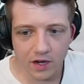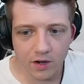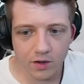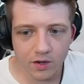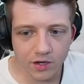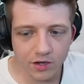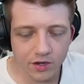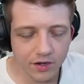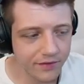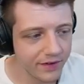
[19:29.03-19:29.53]
You
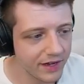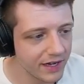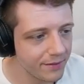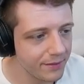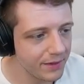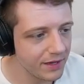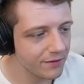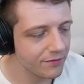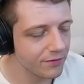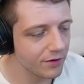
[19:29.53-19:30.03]
didn't even give
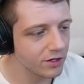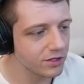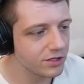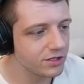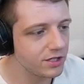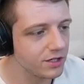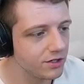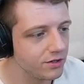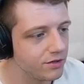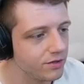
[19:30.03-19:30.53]
me the first
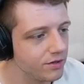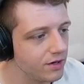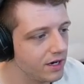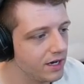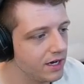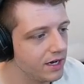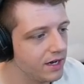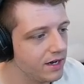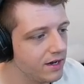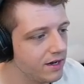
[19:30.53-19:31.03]
two.
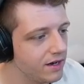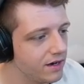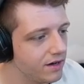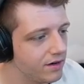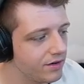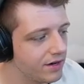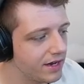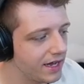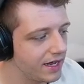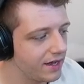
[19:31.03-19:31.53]

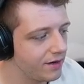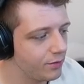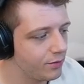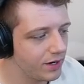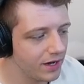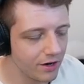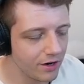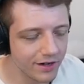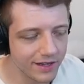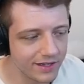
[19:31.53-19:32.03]
Okay.
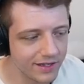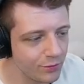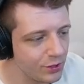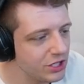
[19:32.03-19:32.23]
We already, we